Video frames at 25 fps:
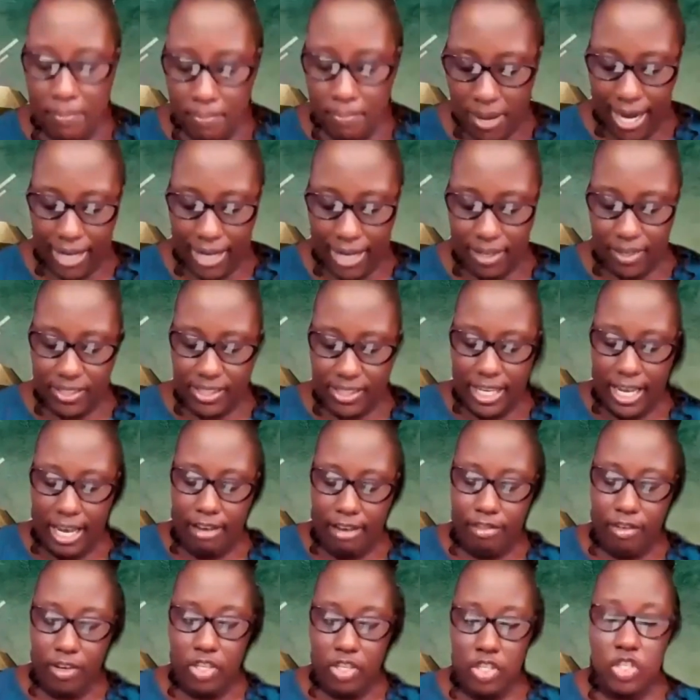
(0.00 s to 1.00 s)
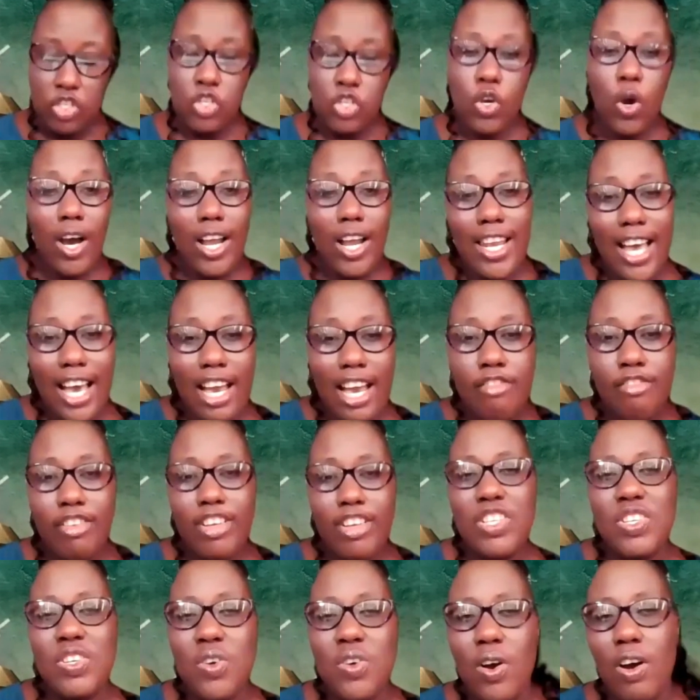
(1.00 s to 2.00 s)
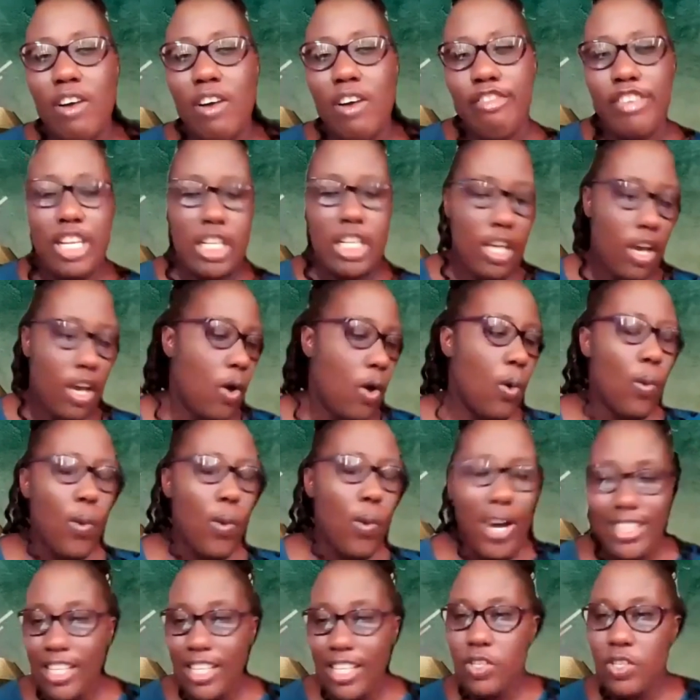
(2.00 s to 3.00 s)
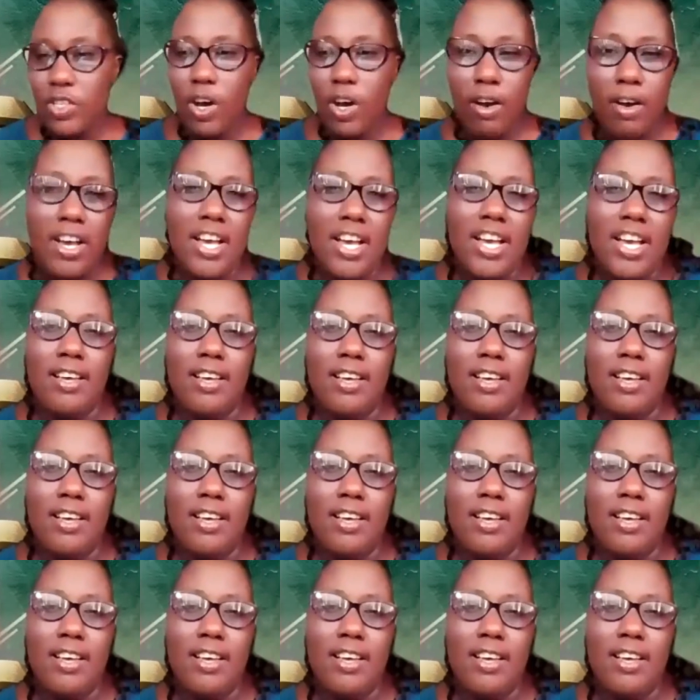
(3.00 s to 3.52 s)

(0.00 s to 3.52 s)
impact does it have on your life and your faith? What is your